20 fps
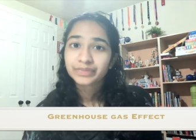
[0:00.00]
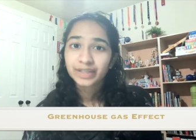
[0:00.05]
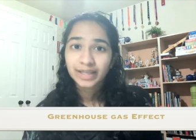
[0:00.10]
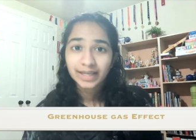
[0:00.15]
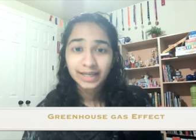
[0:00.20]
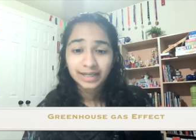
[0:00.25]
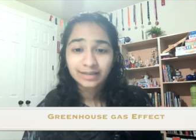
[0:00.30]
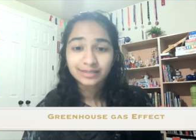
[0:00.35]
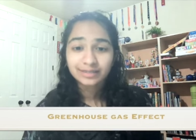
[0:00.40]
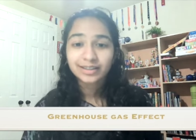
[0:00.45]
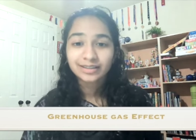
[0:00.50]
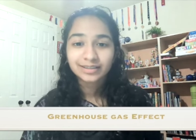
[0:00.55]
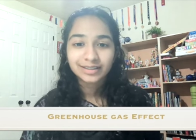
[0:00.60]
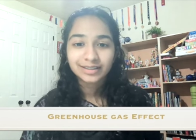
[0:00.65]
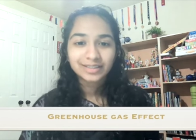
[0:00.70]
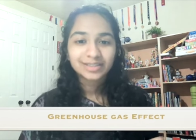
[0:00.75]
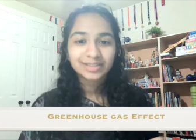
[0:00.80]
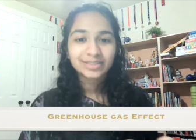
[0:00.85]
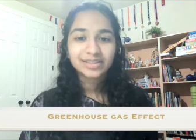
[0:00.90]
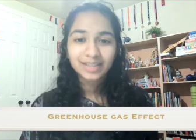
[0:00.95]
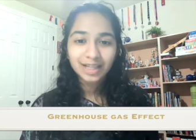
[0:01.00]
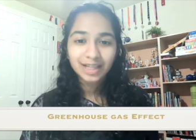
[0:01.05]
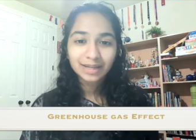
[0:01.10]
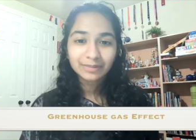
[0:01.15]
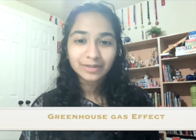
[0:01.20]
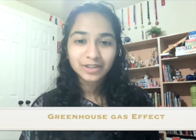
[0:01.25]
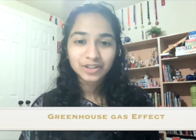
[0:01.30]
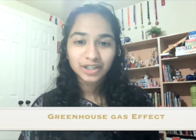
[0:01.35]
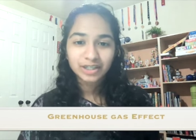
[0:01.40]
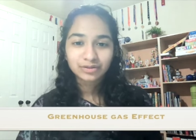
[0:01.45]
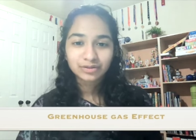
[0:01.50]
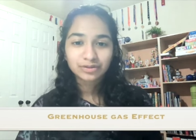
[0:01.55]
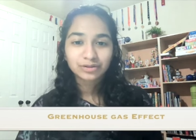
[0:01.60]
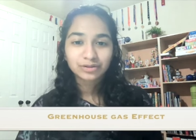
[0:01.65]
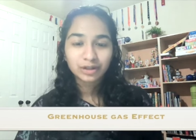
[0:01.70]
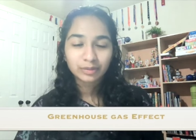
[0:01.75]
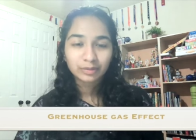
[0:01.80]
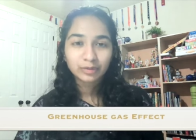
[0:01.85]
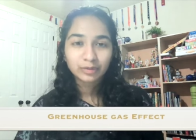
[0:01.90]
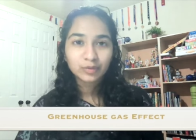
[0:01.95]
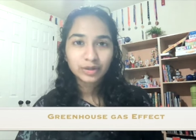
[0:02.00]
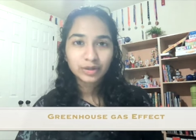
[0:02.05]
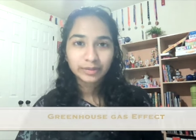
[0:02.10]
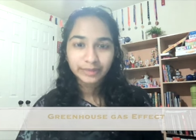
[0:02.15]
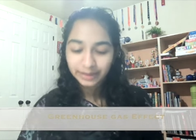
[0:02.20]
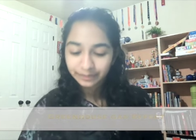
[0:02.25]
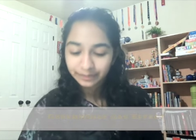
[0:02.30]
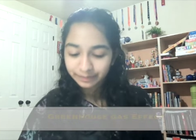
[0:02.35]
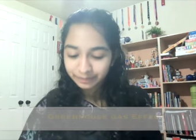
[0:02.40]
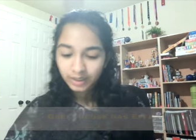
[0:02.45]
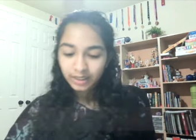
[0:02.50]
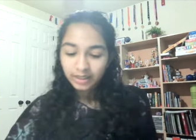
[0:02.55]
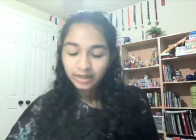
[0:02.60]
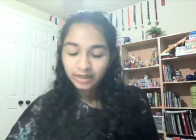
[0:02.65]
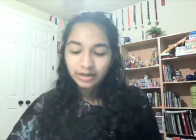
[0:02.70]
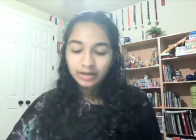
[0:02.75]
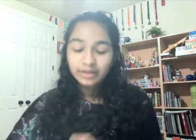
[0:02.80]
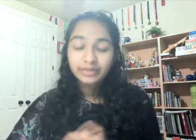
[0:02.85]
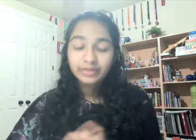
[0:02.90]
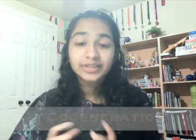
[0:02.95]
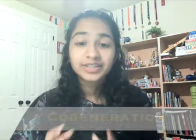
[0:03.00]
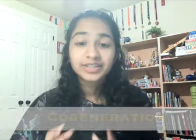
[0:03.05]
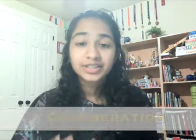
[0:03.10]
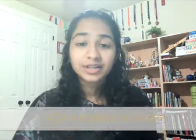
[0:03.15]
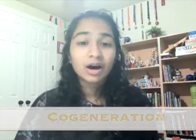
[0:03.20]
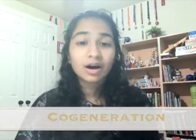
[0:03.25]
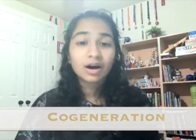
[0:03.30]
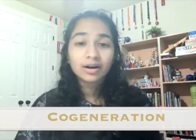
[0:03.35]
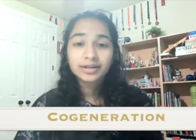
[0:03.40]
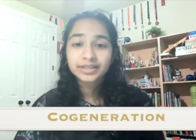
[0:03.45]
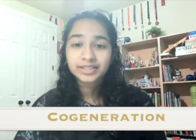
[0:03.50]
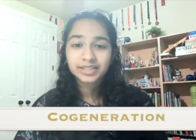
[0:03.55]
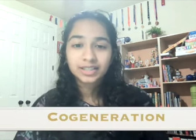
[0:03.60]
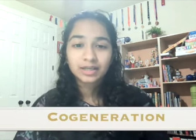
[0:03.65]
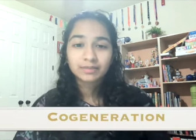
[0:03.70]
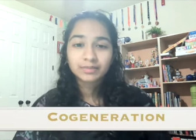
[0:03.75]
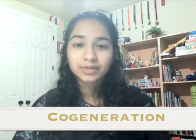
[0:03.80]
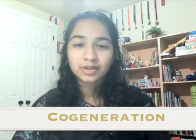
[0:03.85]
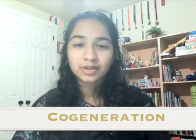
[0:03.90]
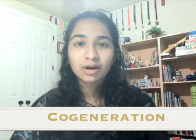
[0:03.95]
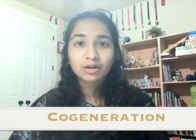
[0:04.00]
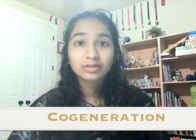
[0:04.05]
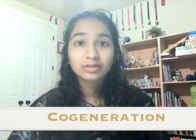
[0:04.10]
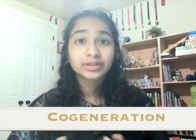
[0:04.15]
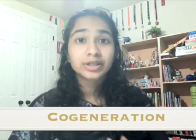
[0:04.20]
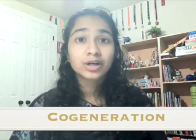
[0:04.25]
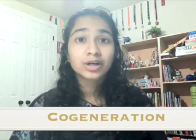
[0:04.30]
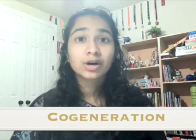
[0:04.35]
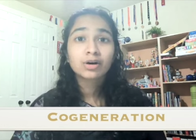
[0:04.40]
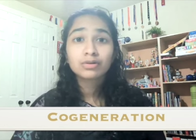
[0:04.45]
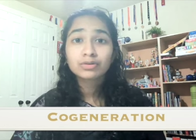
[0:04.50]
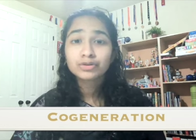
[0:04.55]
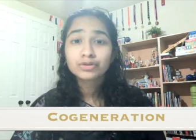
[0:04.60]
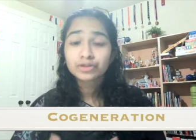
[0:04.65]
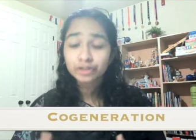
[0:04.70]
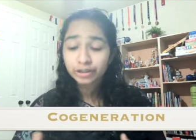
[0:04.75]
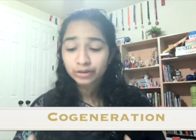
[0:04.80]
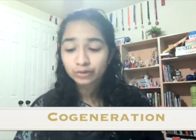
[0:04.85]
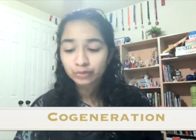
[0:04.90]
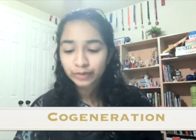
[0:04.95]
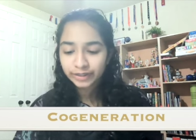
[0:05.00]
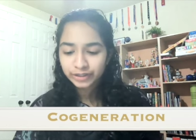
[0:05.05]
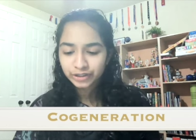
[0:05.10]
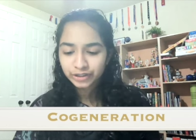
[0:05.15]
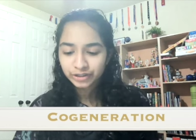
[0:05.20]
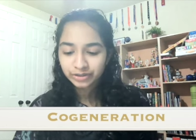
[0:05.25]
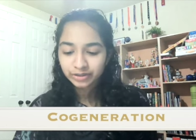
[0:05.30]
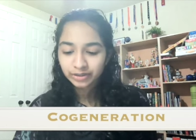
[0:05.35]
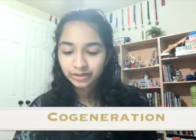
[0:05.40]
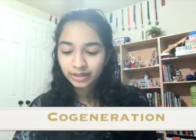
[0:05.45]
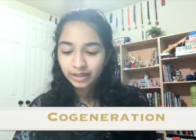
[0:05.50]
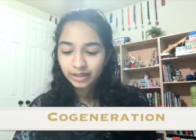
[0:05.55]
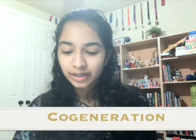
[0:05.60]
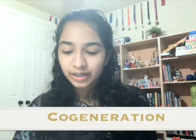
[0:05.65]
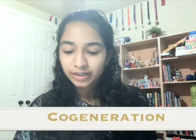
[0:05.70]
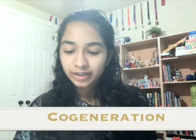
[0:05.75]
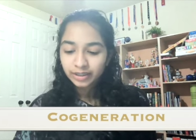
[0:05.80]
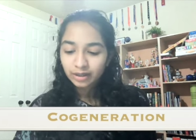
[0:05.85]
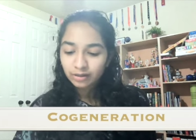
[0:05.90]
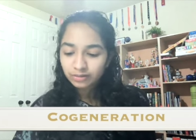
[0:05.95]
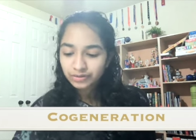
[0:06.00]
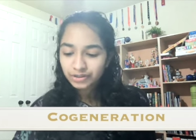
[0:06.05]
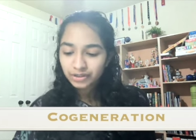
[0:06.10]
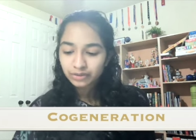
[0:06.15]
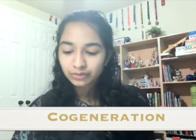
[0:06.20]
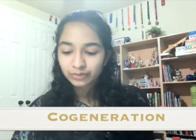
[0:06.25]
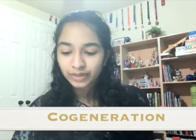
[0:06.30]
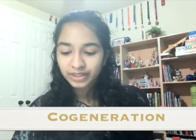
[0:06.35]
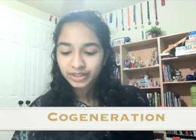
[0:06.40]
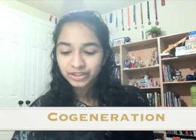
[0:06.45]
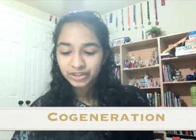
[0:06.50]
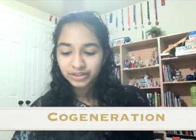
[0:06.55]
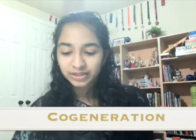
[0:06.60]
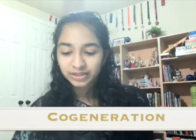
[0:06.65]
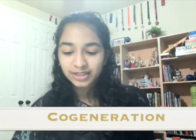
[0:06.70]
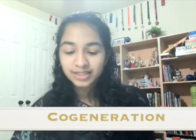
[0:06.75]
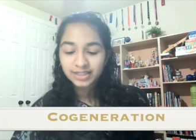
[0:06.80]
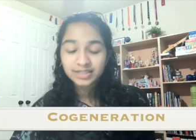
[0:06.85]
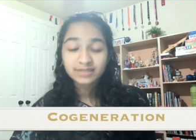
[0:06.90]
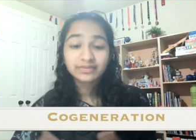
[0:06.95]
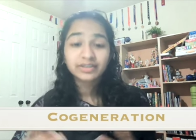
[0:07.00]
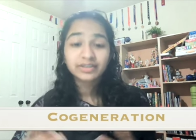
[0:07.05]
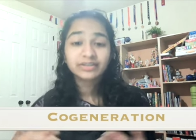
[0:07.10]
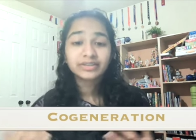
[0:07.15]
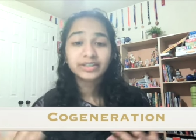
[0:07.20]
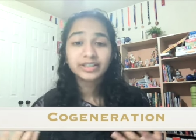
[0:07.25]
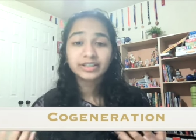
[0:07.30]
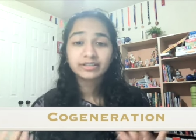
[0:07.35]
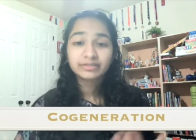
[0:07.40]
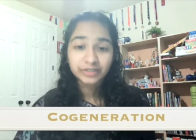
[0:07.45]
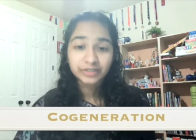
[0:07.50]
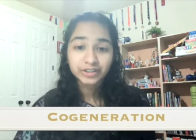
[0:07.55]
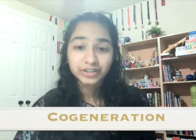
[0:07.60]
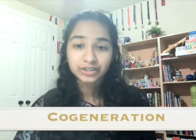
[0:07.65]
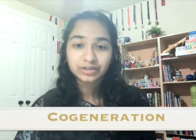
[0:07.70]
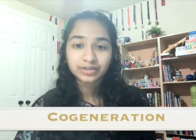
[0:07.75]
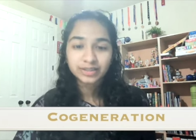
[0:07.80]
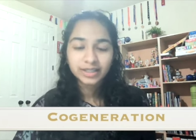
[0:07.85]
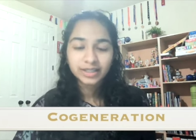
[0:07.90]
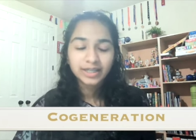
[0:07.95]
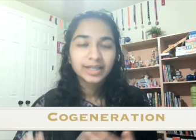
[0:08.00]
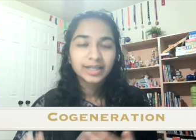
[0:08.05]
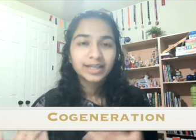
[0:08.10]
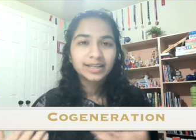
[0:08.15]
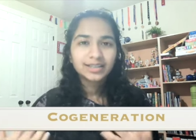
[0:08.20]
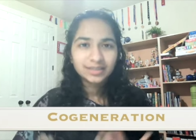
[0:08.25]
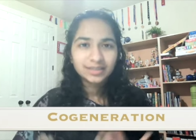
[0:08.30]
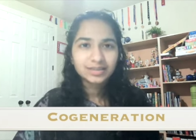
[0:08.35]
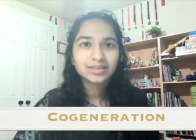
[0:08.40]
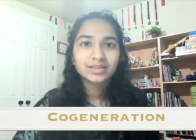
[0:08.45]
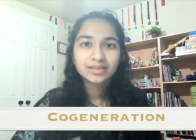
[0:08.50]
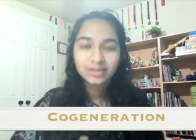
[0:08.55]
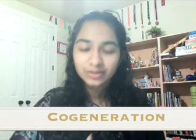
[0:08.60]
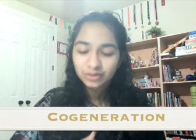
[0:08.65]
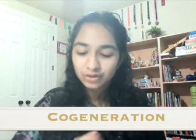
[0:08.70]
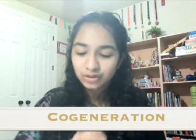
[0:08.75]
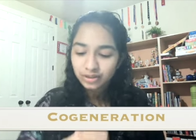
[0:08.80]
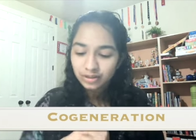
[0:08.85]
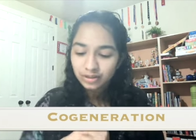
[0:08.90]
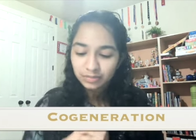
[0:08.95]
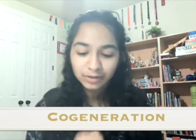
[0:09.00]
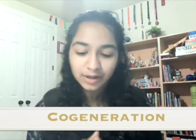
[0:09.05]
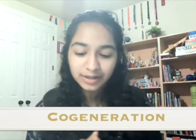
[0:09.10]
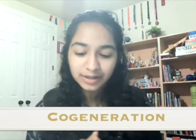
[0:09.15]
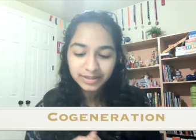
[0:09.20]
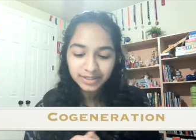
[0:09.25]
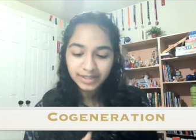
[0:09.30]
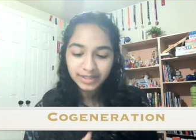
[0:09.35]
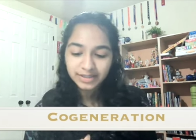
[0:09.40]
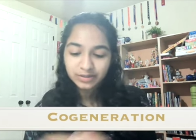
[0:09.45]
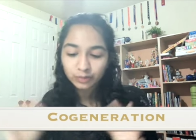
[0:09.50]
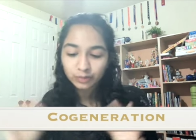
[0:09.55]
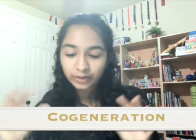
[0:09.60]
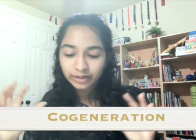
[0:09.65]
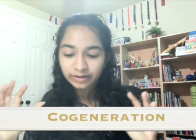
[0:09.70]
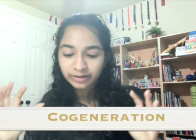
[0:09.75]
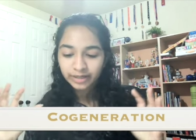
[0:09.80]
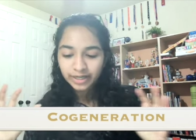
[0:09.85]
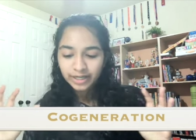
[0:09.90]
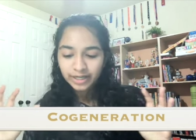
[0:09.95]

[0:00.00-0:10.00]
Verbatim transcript: and that leads to climate change or global warming. This concept called cogeneration. Cogeneration is very efficient. It is essentially a process where